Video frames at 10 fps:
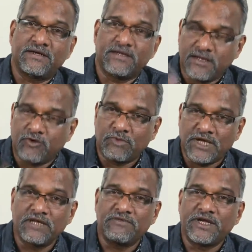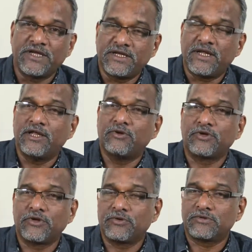now may living in Delhi or,
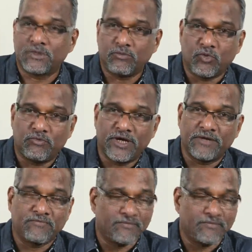you know, some Bombay.